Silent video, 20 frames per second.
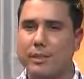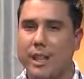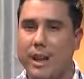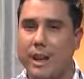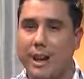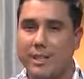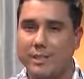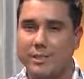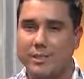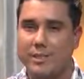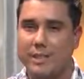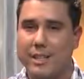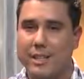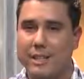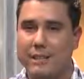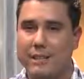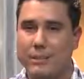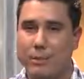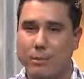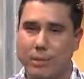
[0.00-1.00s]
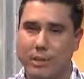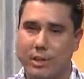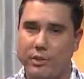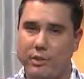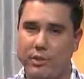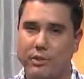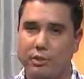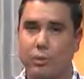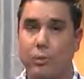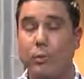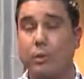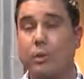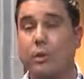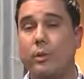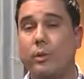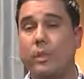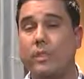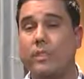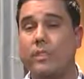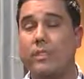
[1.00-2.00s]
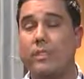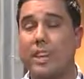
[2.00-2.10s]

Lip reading: content compressions we would with